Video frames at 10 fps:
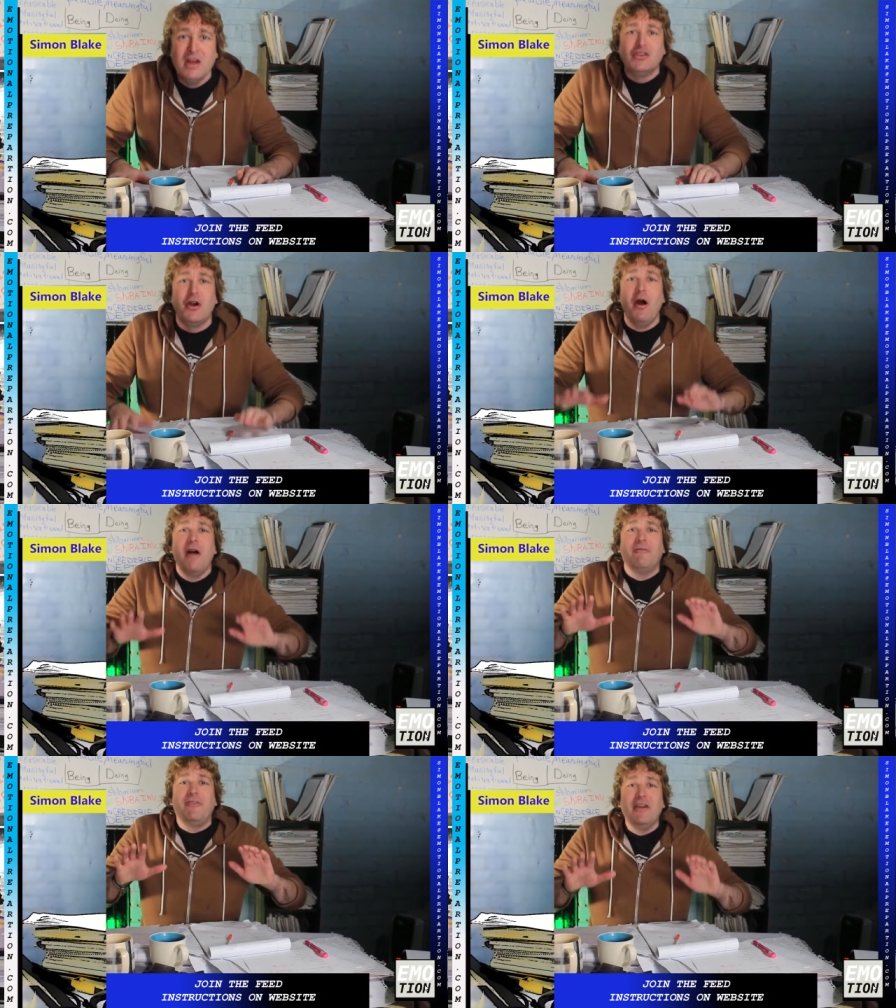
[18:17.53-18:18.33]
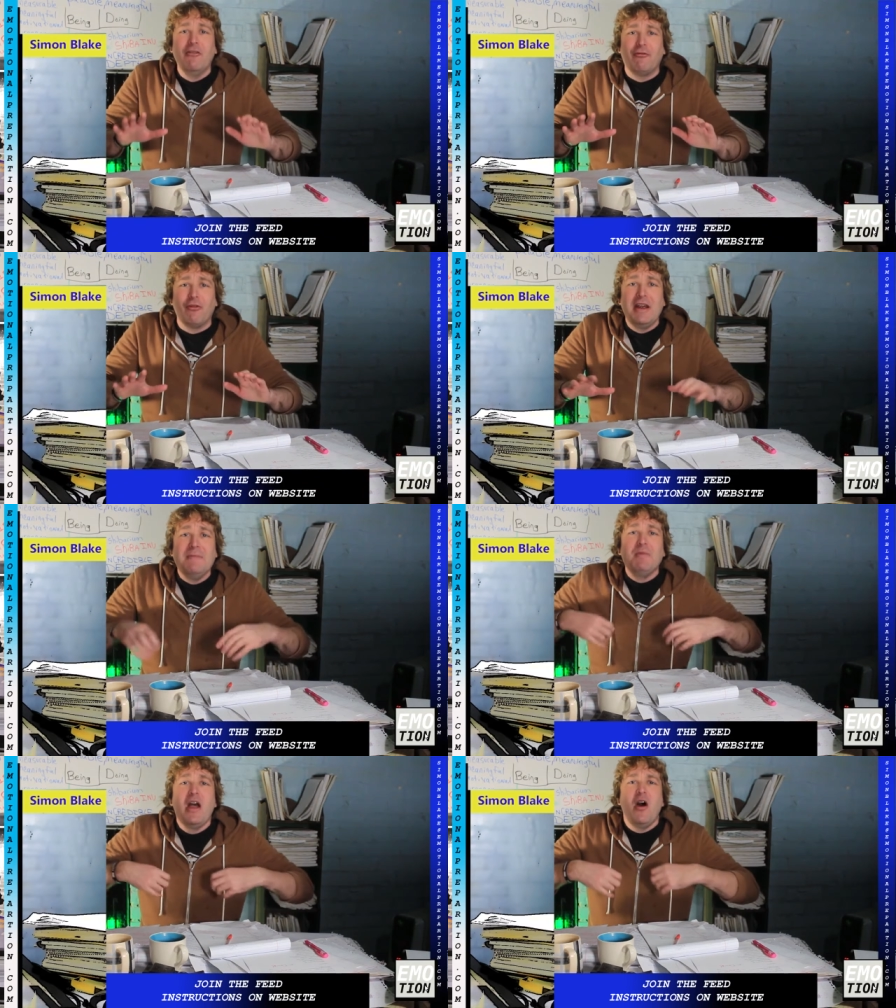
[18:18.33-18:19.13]
So feel
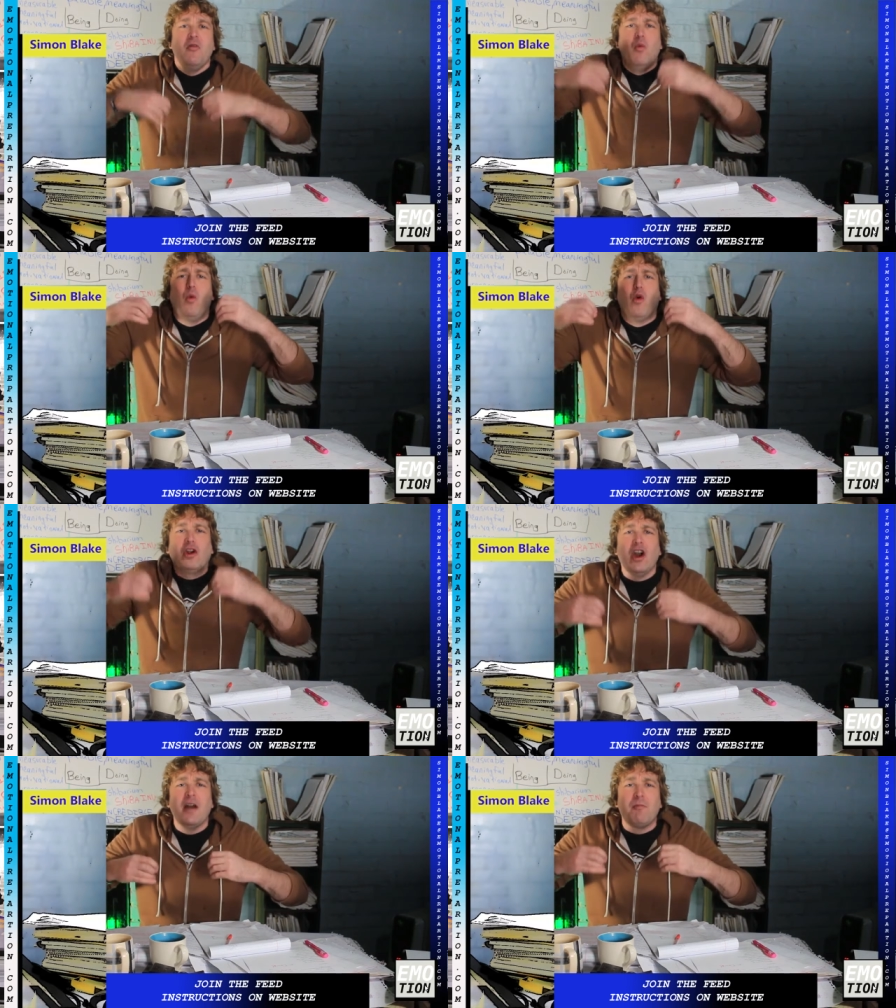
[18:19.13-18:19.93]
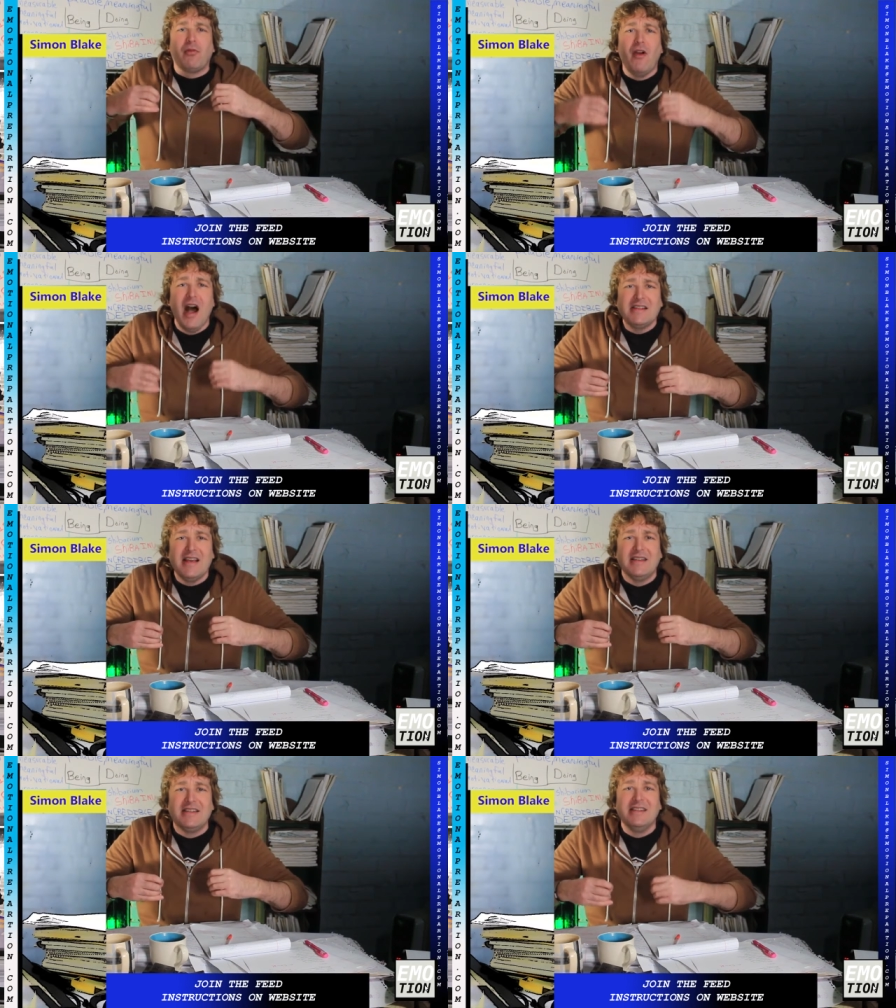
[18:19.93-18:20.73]
free Work on
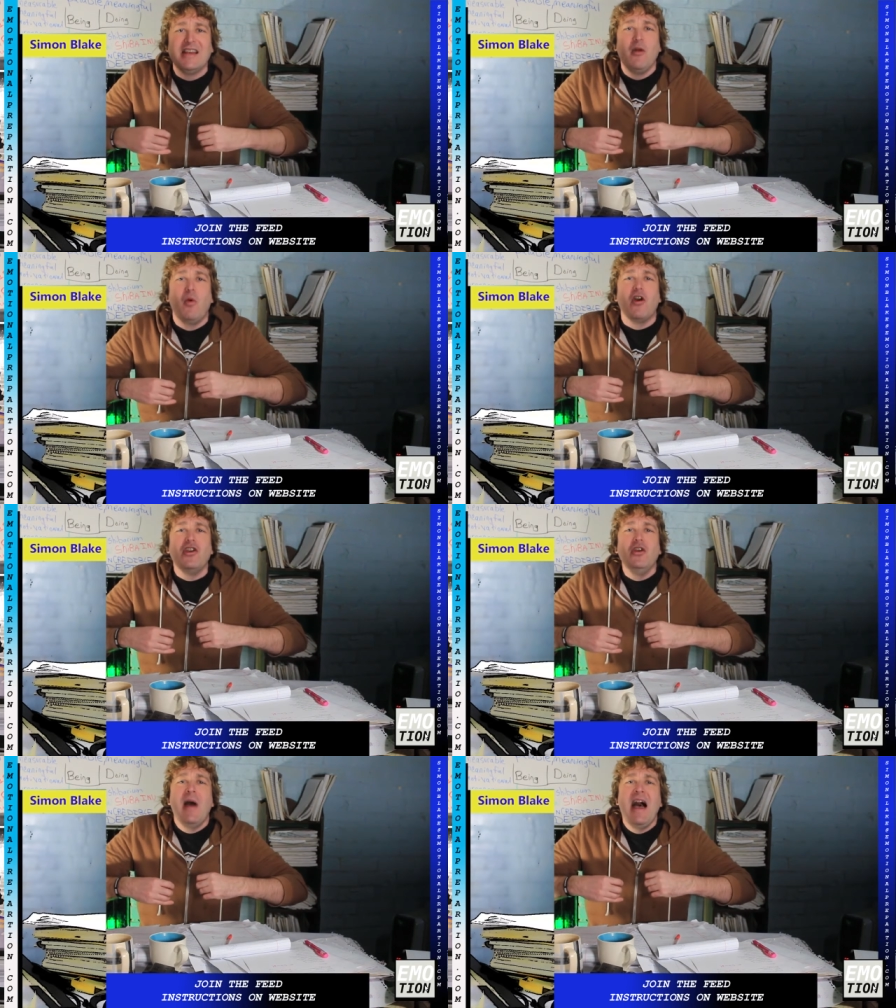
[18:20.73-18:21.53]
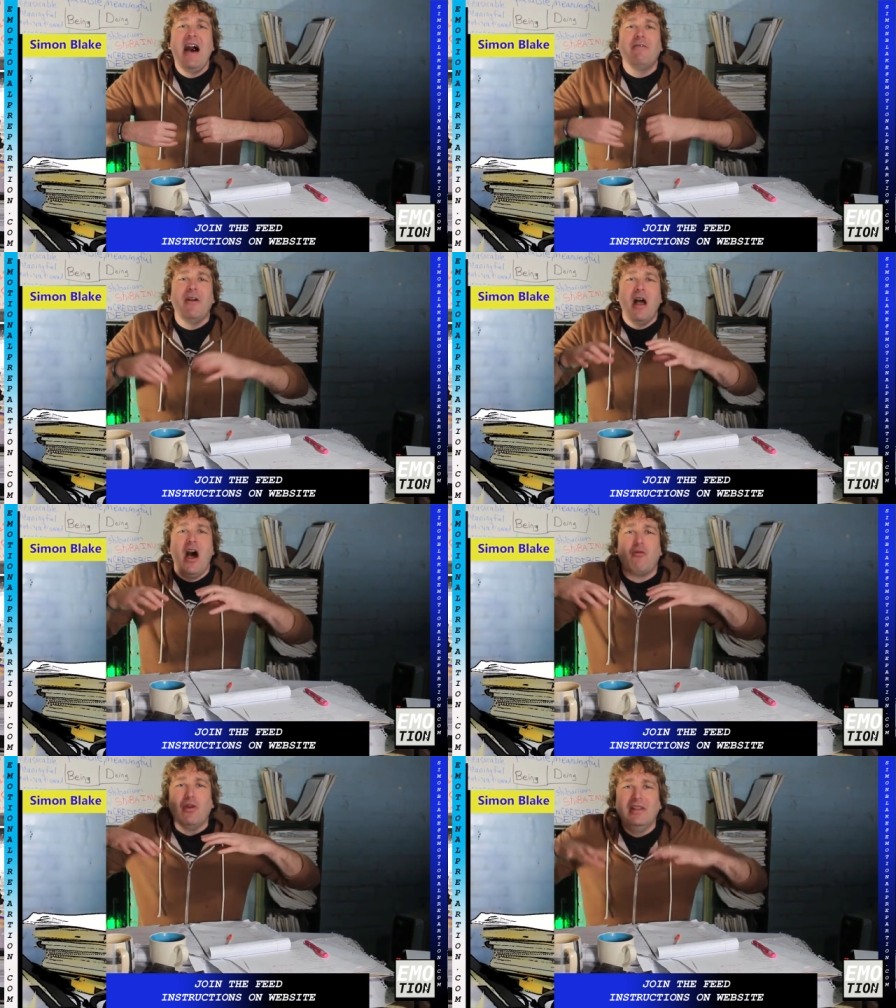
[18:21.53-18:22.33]
processes where you have
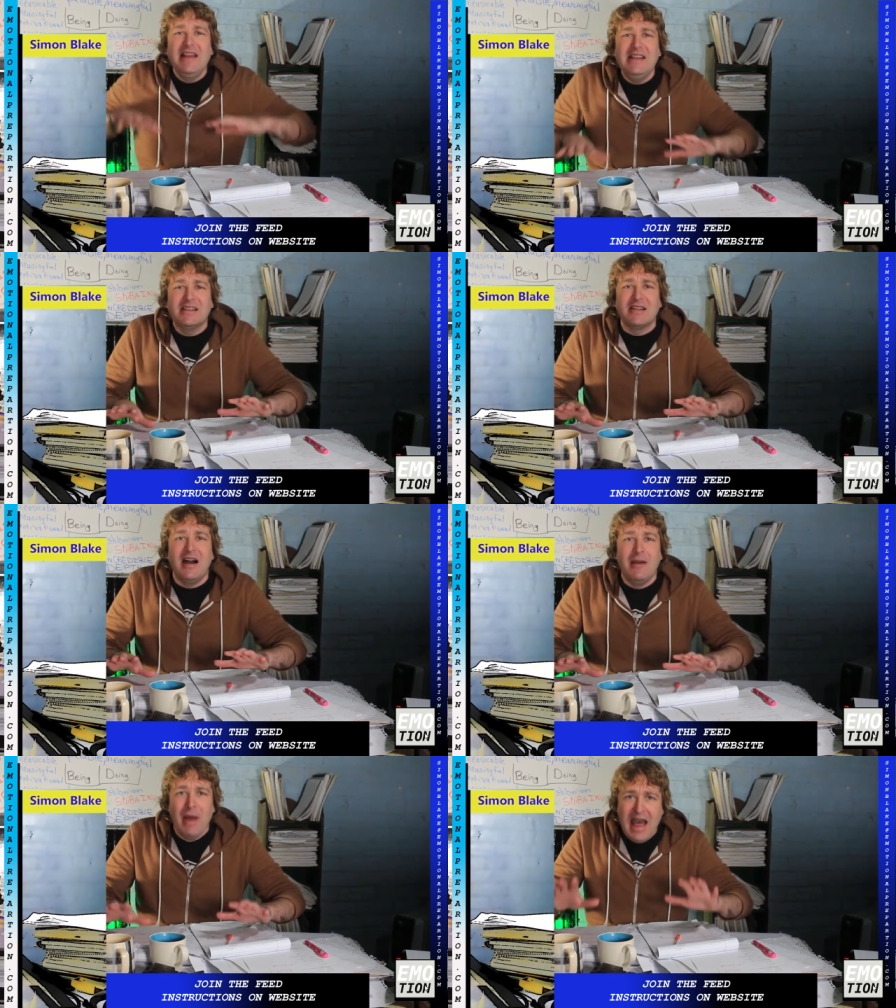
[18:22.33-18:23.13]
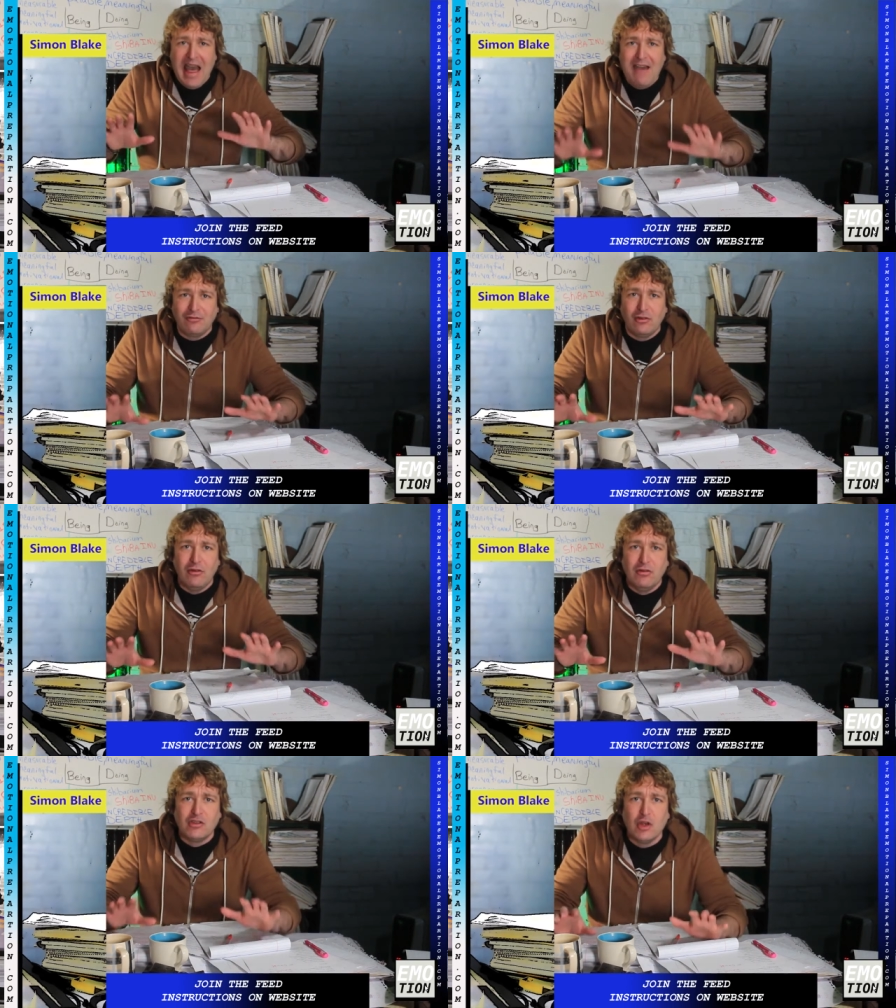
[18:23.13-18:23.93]
a release time after
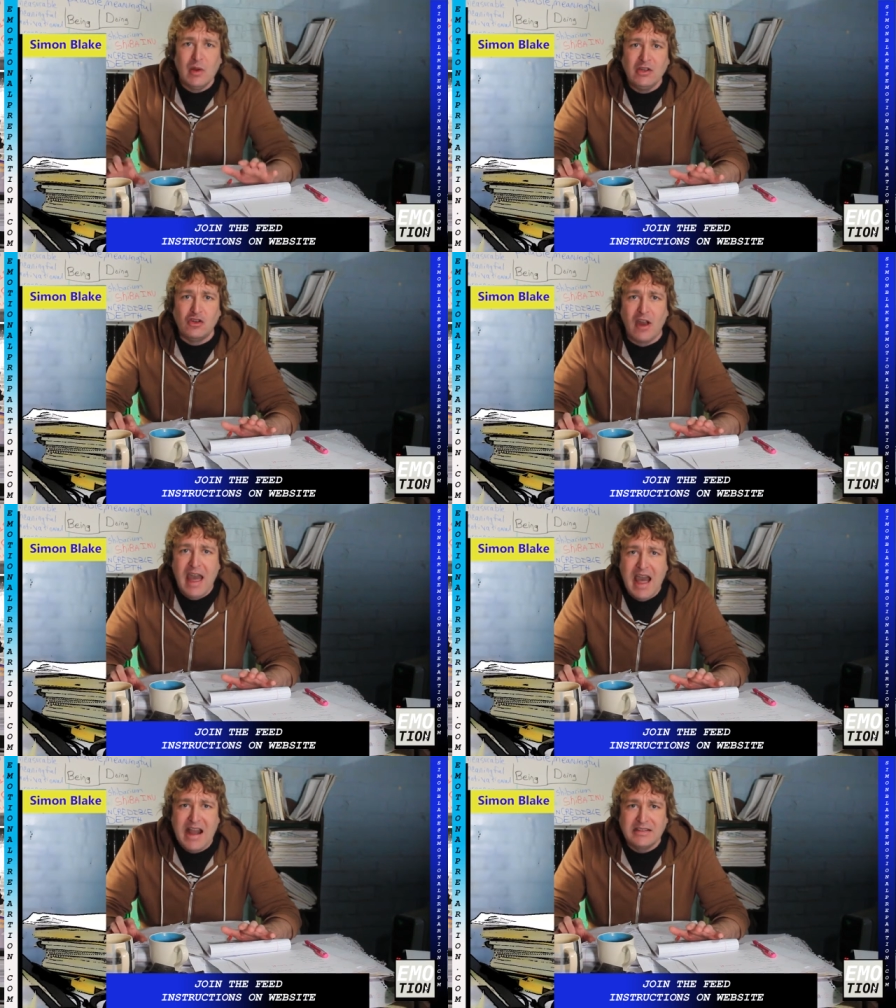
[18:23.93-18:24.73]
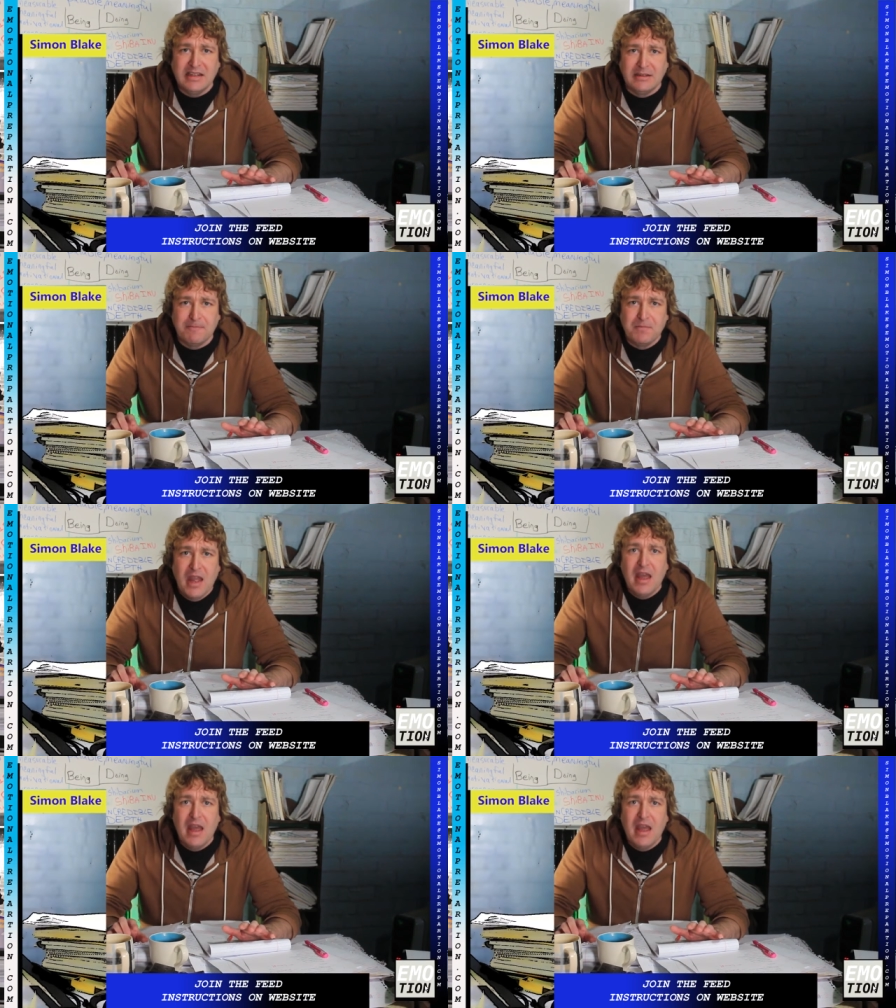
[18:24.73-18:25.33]
you're doing your acting.